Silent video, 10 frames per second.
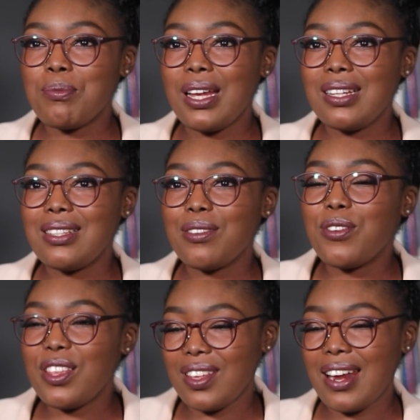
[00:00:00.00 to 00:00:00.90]
but the
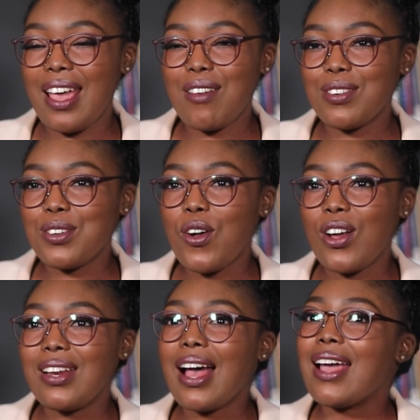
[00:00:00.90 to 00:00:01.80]
faith that I have in
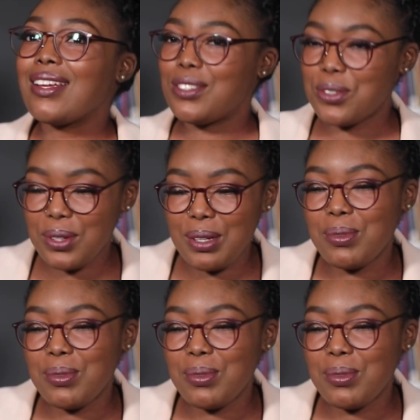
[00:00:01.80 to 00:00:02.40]
God, I truly